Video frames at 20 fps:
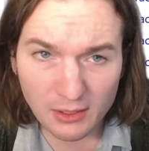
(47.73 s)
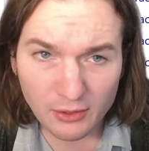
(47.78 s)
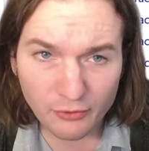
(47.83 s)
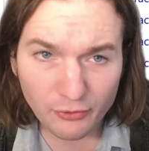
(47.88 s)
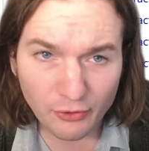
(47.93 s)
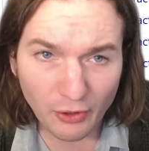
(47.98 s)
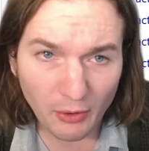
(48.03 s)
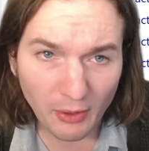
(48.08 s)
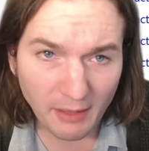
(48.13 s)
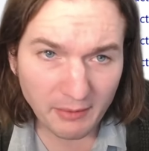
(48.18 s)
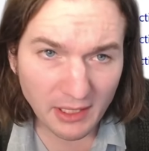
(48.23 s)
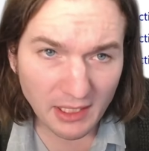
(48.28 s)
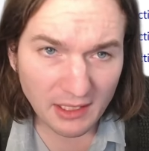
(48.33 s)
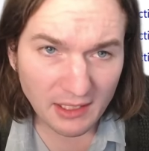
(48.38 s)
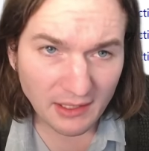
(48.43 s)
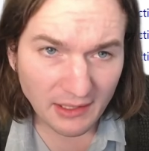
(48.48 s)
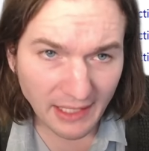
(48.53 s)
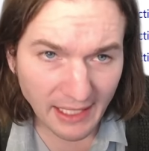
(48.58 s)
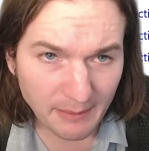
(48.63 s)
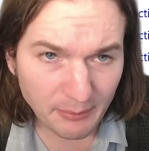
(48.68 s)
So I'm going
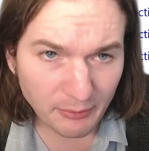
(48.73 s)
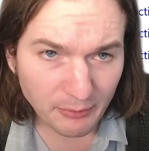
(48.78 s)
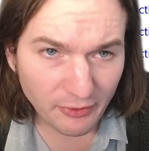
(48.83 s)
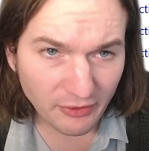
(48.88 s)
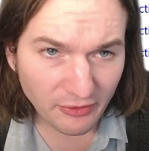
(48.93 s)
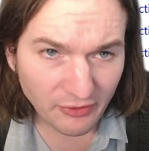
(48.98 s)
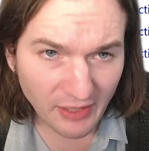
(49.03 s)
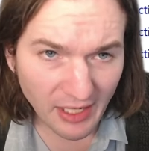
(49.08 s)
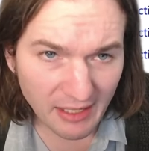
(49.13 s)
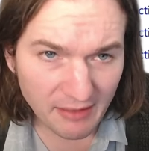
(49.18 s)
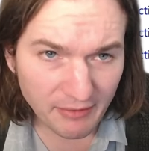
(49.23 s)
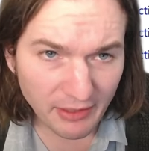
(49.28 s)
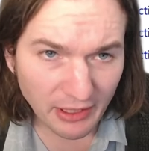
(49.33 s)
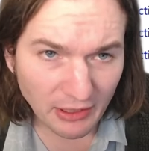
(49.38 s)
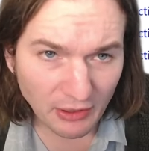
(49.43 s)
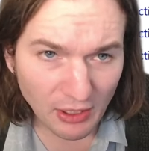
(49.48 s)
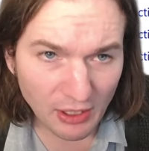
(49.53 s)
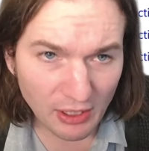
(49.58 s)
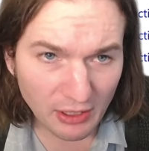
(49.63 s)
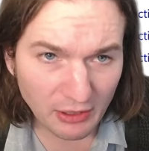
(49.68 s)
to collapse this, not a
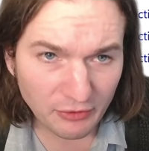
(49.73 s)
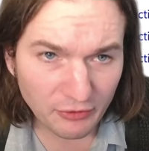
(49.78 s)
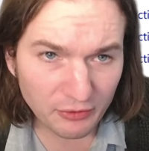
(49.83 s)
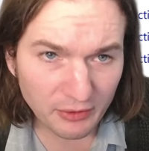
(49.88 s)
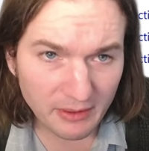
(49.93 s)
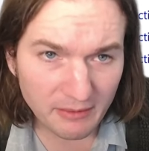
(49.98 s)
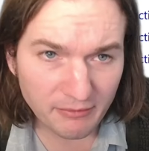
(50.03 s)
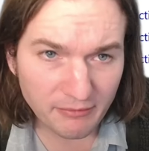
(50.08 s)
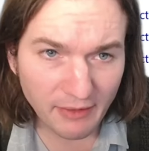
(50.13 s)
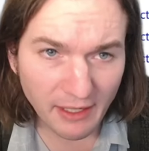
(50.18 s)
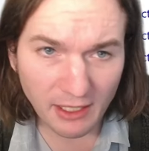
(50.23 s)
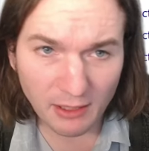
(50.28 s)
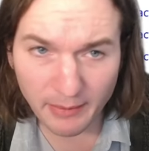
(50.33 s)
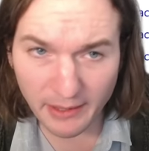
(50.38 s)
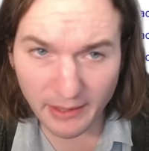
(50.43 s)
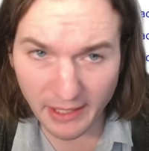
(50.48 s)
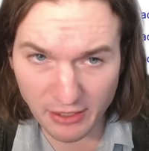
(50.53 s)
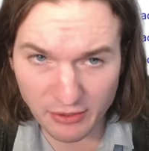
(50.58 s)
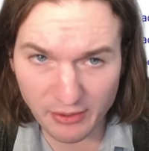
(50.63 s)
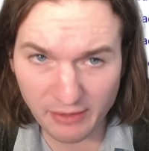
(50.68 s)
very long script file,
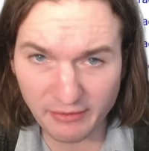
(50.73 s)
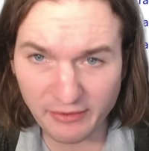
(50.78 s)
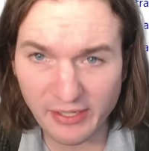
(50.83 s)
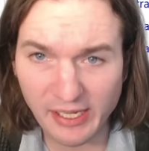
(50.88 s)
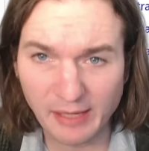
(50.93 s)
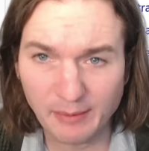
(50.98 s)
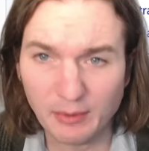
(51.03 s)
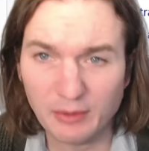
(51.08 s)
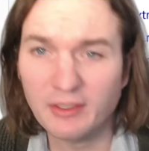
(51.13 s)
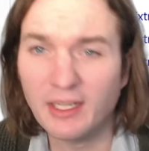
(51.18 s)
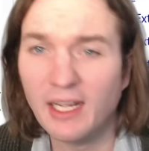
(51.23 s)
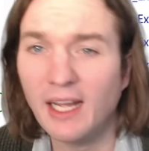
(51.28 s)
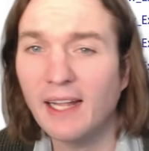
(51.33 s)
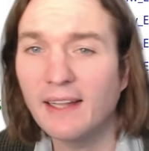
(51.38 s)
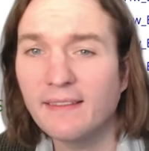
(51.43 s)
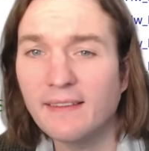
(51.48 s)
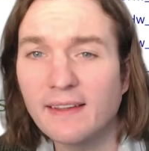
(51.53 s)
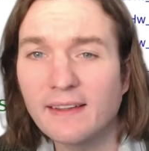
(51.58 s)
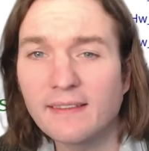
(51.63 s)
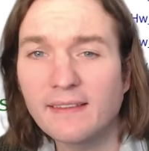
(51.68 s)
but I do have a table of
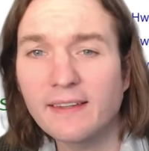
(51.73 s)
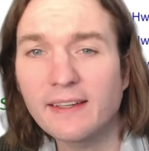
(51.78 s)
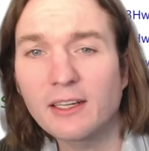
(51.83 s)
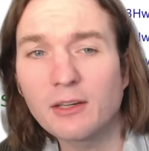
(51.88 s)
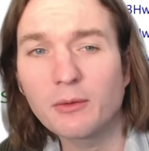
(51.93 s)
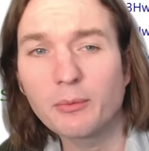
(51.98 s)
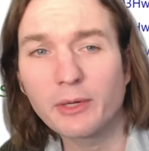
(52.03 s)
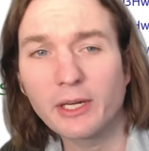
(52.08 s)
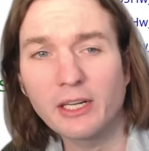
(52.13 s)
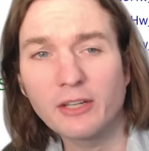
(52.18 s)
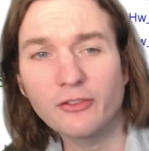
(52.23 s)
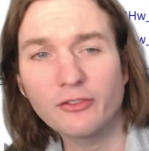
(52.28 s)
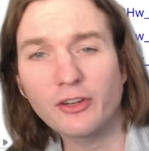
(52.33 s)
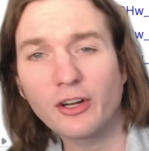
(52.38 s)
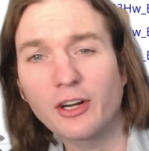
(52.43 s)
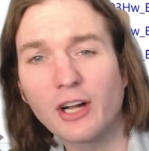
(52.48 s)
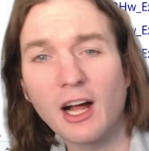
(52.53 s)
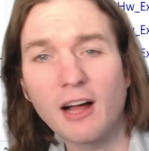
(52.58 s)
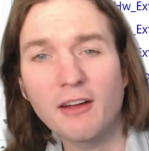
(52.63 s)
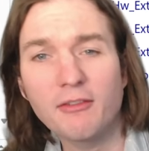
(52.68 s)
contents here. We're going to
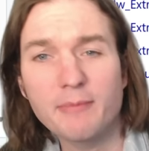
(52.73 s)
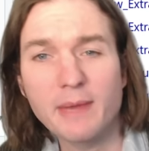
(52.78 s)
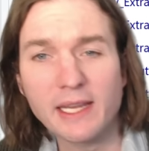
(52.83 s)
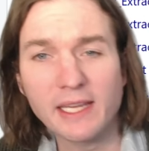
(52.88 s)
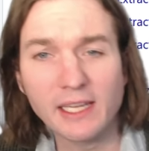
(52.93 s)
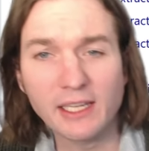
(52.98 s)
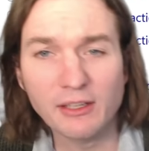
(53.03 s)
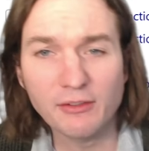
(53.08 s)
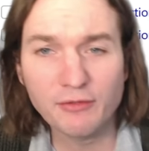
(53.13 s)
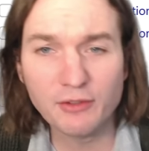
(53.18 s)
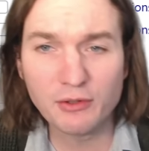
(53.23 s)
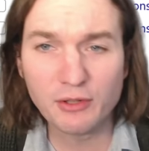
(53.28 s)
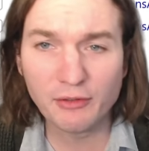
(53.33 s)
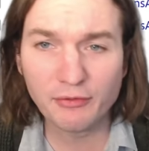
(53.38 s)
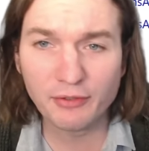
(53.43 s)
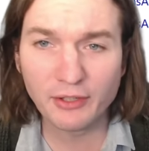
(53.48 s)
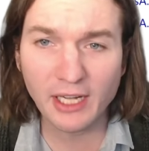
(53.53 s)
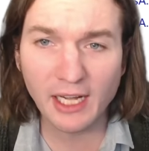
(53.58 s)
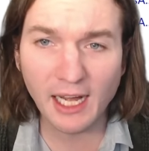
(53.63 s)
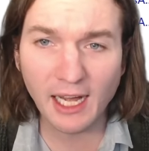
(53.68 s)
start off making a few
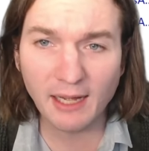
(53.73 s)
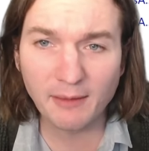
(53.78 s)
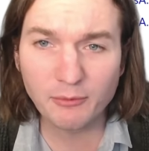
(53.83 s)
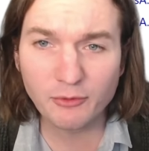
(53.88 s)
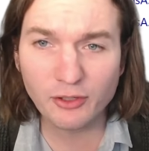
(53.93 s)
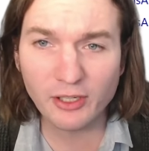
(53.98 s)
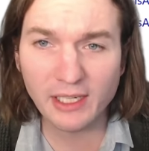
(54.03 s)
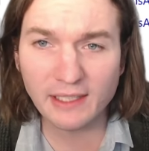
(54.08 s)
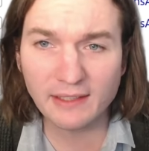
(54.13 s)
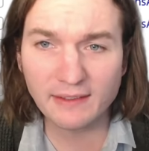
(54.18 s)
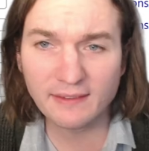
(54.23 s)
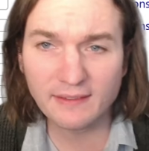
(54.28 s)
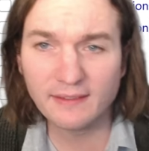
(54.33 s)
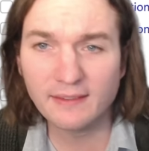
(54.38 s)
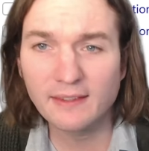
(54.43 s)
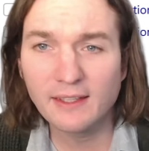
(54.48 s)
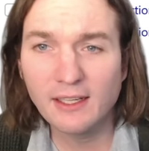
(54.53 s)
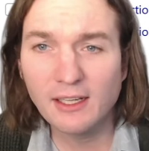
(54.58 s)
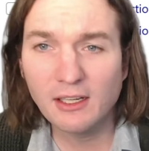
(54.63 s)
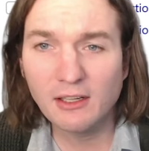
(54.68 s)
different
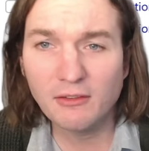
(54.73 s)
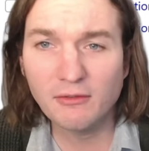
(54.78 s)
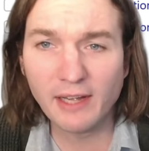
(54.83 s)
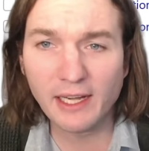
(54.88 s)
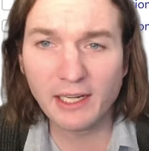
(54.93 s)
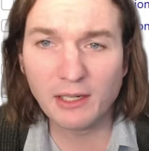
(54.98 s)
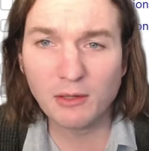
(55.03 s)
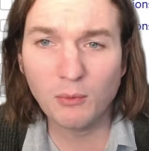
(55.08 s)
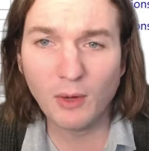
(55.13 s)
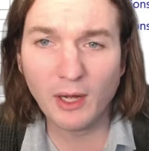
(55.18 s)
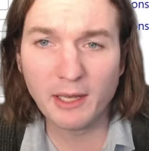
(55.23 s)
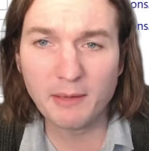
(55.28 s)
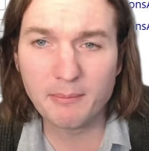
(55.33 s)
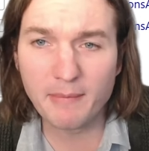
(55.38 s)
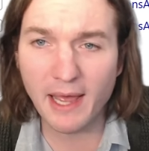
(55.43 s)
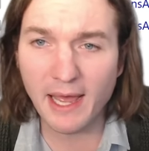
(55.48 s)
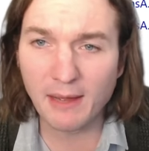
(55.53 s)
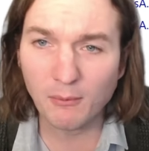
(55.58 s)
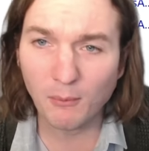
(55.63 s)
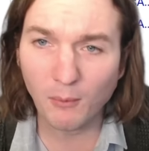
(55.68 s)
objects, vec1,
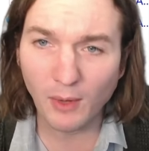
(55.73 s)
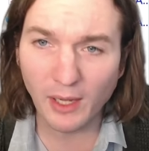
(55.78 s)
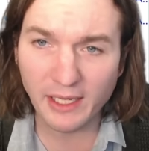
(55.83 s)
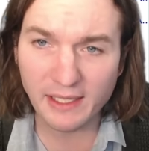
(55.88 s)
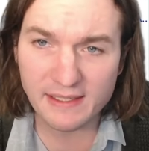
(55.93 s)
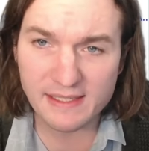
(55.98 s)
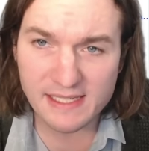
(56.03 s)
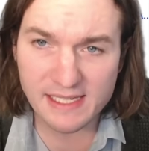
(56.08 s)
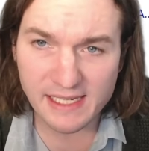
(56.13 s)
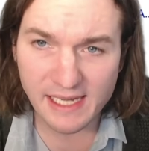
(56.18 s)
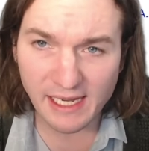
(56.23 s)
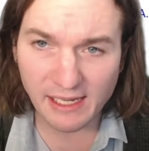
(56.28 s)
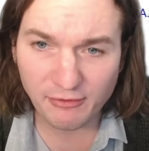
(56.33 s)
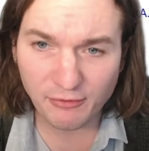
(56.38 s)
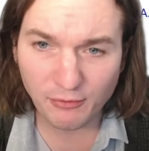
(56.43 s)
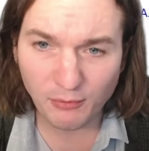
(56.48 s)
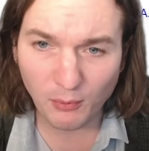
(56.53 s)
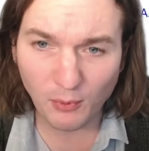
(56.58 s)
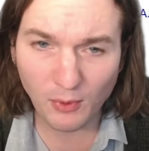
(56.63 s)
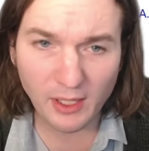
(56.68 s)
mat1,
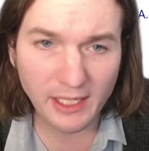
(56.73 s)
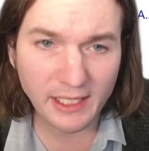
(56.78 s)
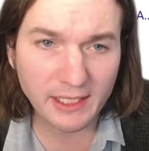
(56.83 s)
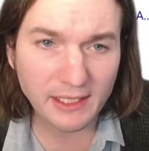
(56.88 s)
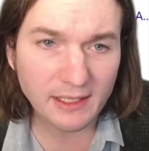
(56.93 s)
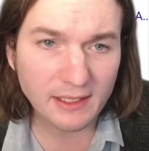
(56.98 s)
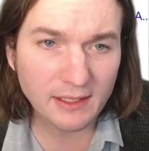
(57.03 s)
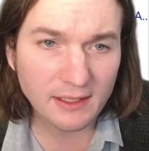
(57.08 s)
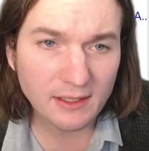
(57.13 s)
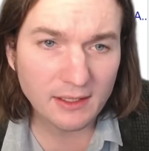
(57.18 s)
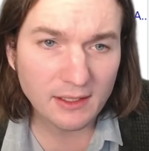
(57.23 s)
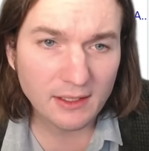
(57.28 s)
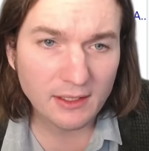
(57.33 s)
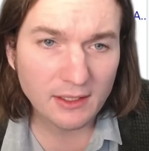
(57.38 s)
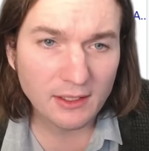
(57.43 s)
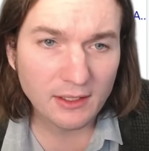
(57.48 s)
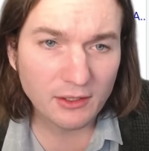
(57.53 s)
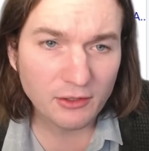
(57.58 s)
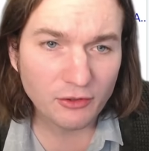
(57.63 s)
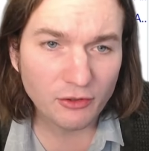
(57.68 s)
df1,
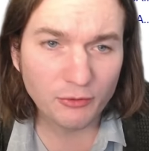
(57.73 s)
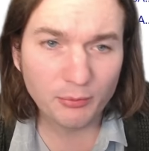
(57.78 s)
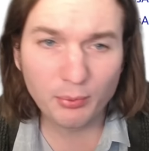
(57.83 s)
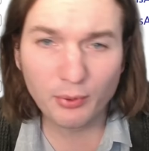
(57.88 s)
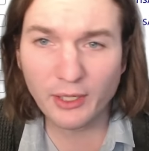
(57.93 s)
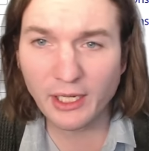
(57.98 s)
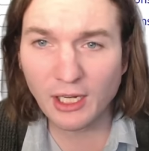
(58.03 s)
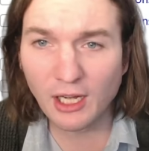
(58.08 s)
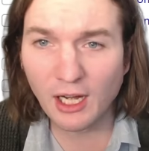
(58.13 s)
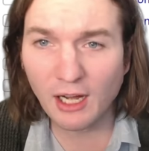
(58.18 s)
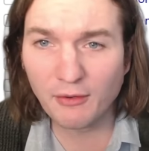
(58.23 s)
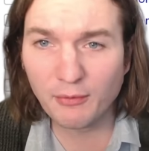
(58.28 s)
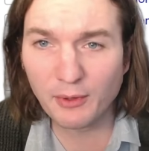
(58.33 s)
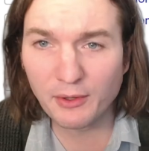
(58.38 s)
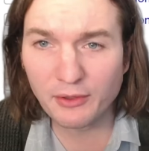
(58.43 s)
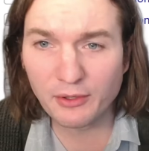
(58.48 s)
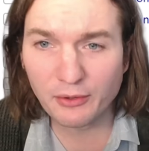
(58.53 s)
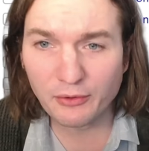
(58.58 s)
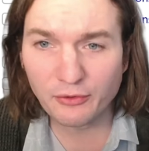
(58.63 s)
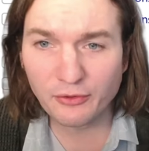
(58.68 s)
just printing off
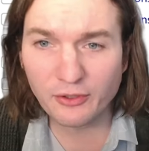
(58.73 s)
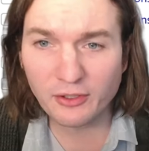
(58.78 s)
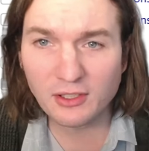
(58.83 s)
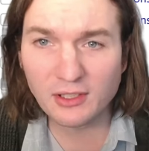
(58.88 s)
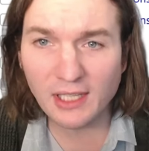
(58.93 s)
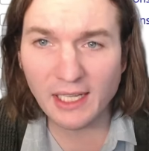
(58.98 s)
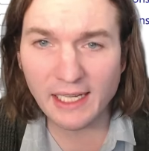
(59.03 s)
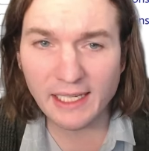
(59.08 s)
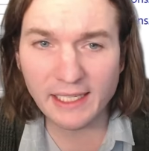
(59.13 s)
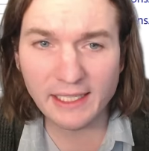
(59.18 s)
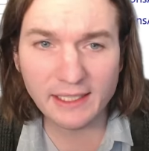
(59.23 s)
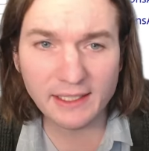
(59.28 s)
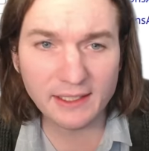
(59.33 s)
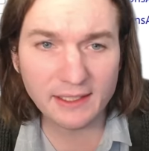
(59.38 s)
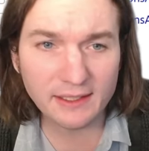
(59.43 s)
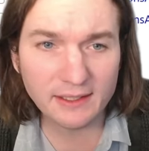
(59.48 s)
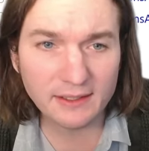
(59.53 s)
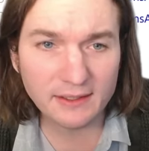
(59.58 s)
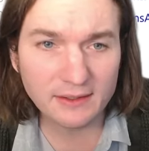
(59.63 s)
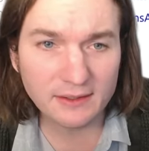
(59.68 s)
what those look
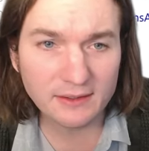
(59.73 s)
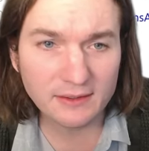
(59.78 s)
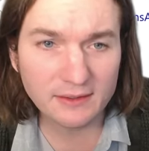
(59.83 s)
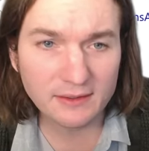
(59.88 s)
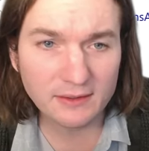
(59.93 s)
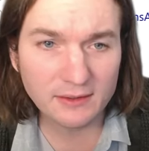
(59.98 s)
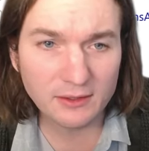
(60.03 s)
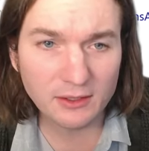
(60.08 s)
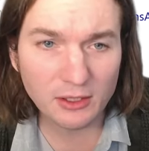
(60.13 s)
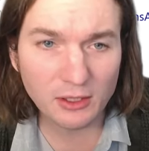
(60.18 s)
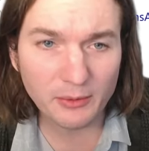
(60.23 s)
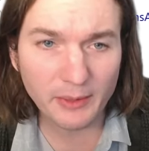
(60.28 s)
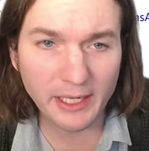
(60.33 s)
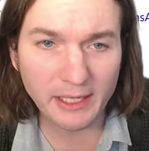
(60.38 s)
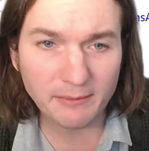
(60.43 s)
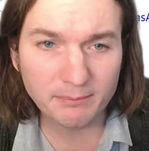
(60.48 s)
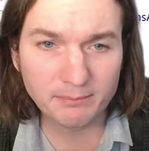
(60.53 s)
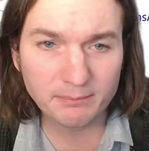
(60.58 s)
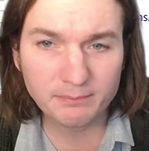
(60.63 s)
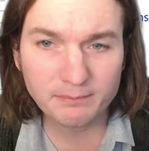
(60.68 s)
like. Go
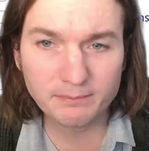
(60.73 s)
away.